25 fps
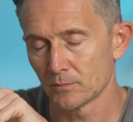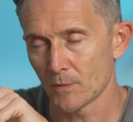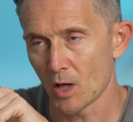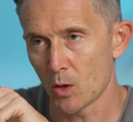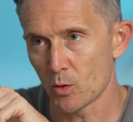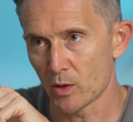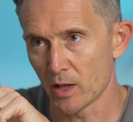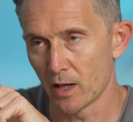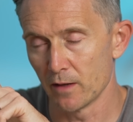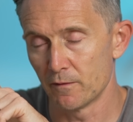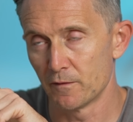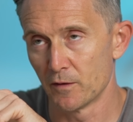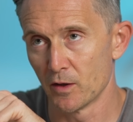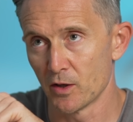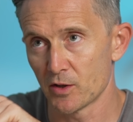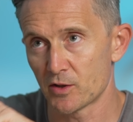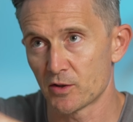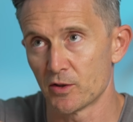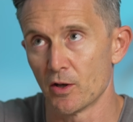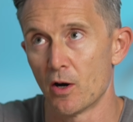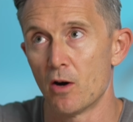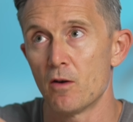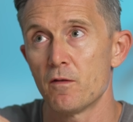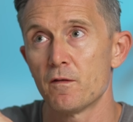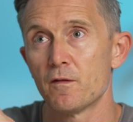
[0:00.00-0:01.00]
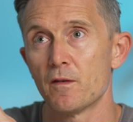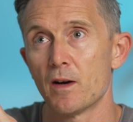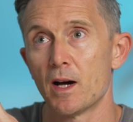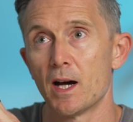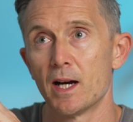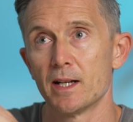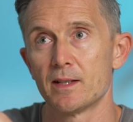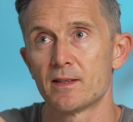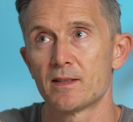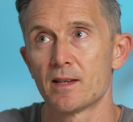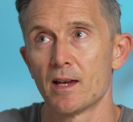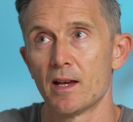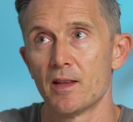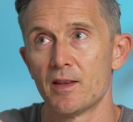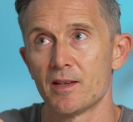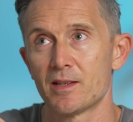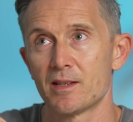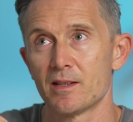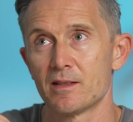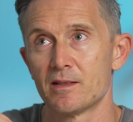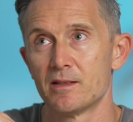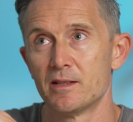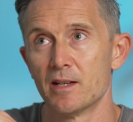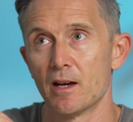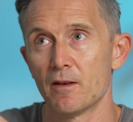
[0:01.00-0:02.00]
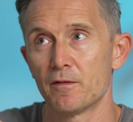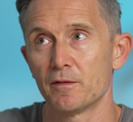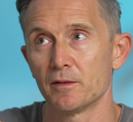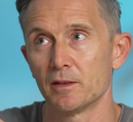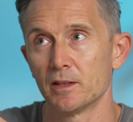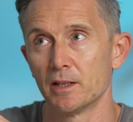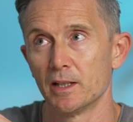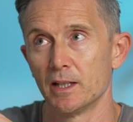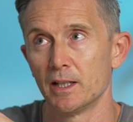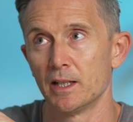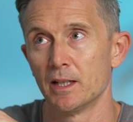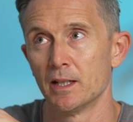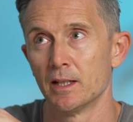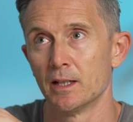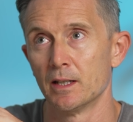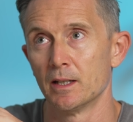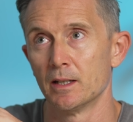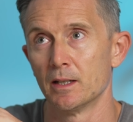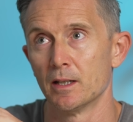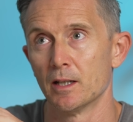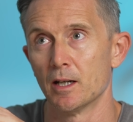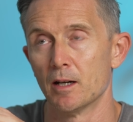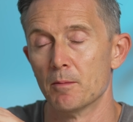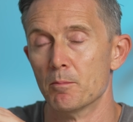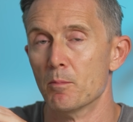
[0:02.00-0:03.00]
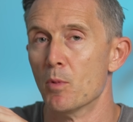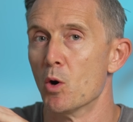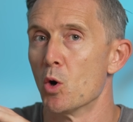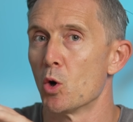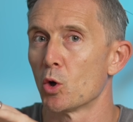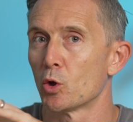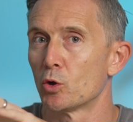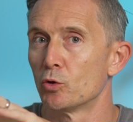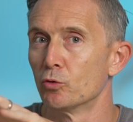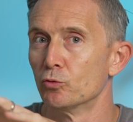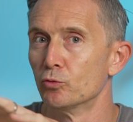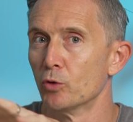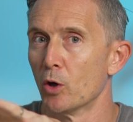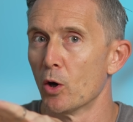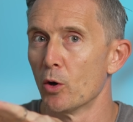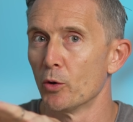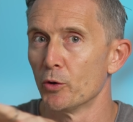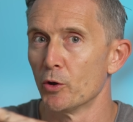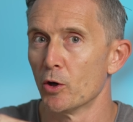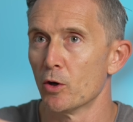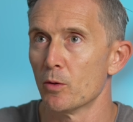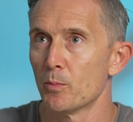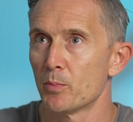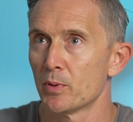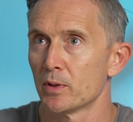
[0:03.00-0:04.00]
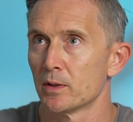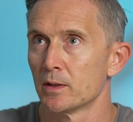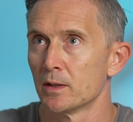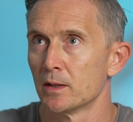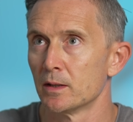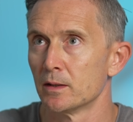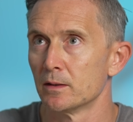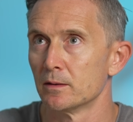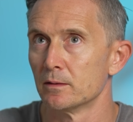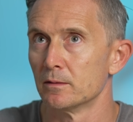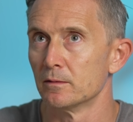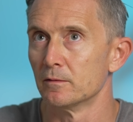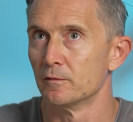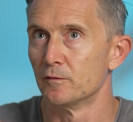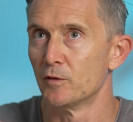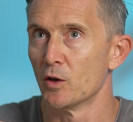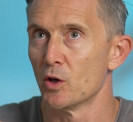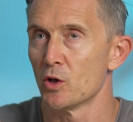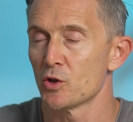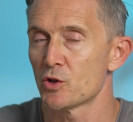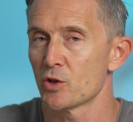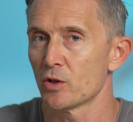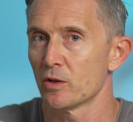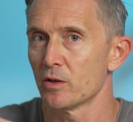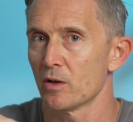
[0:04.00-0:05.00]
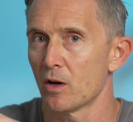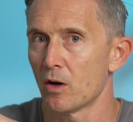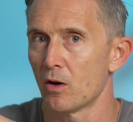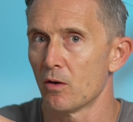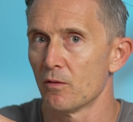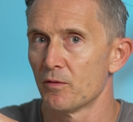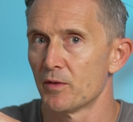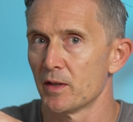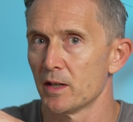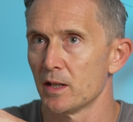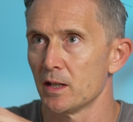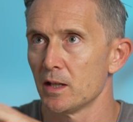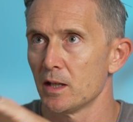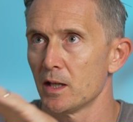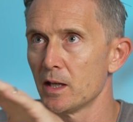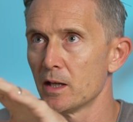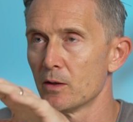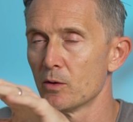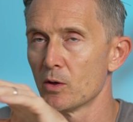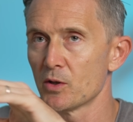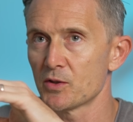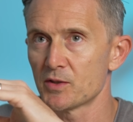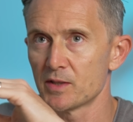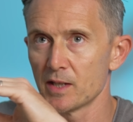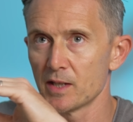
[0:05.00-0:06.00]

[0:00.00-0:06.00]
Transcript: Okay, first off, I'd say this is definitely a more grown-up version of the Eros